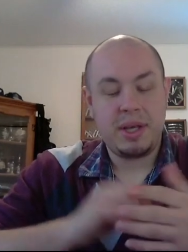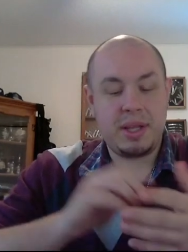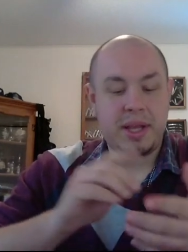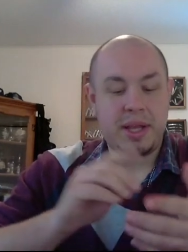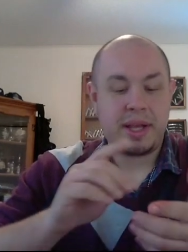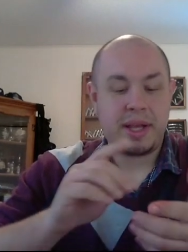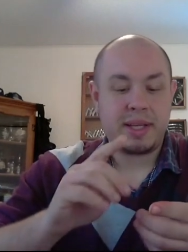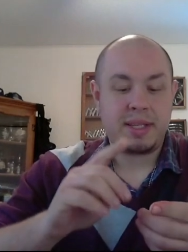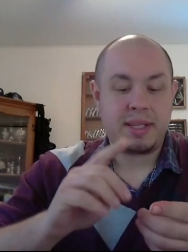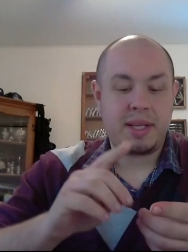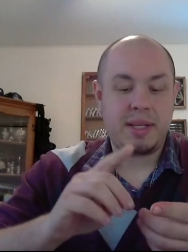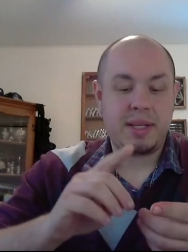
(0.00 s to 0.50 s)

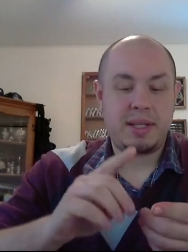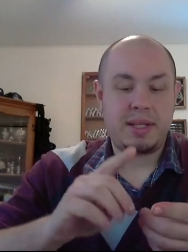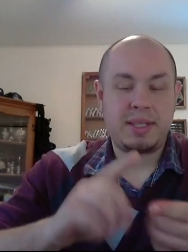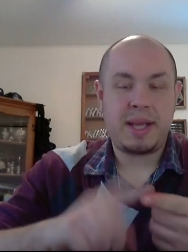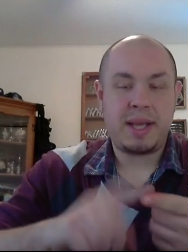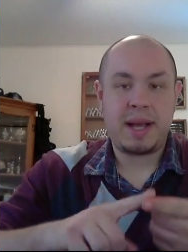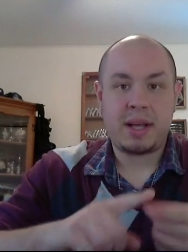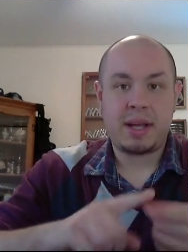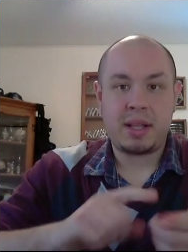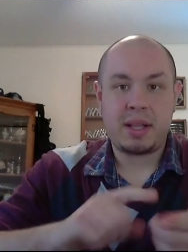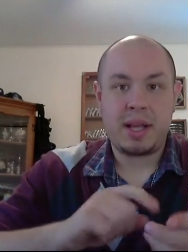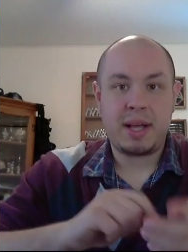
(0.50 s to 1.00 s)
Like I said,
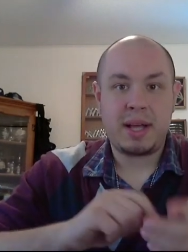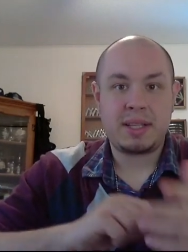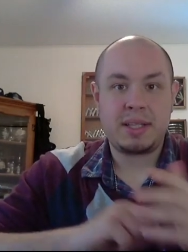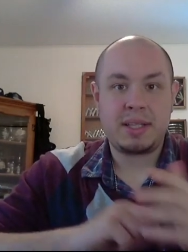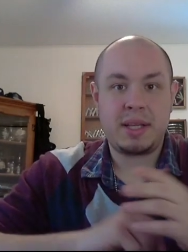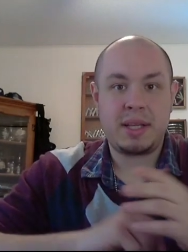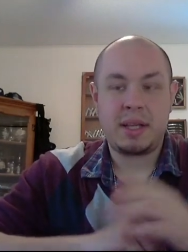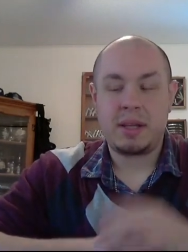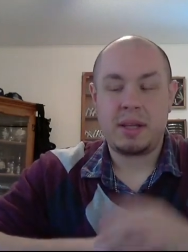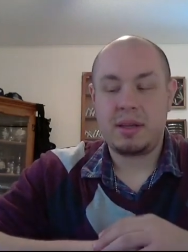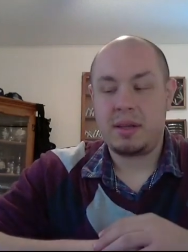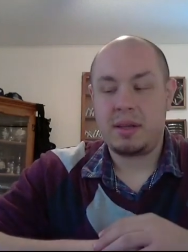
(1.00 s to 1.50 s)
SAK
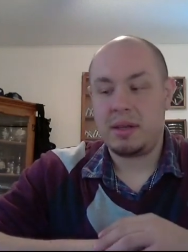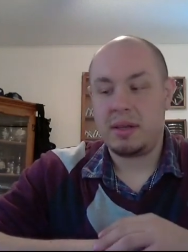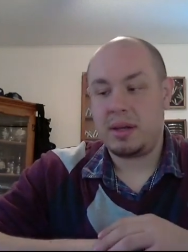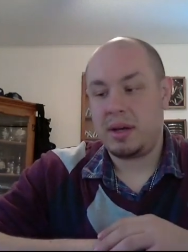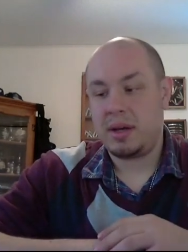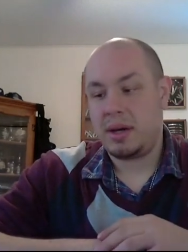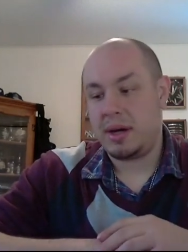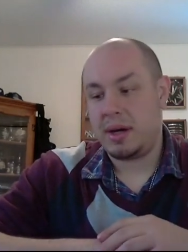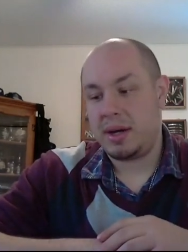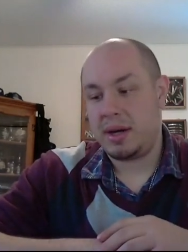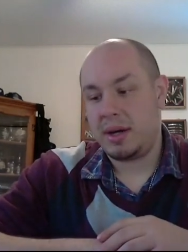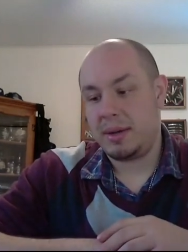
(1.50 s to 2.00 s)
Classic,
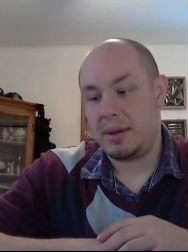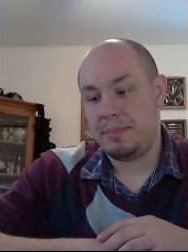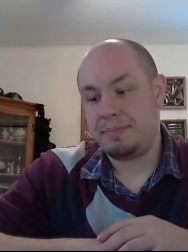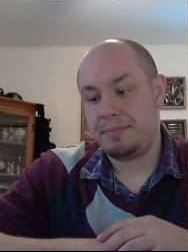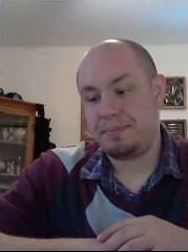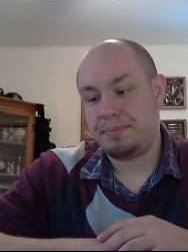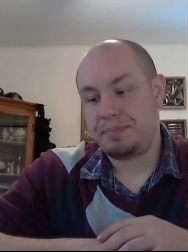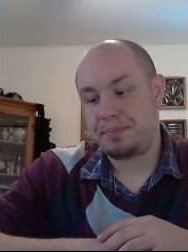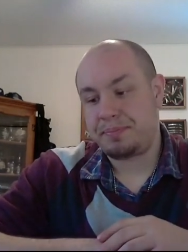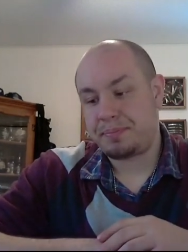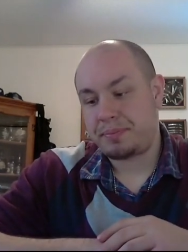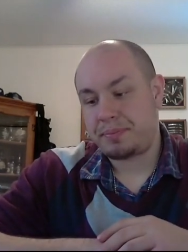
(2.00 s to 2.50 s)
um,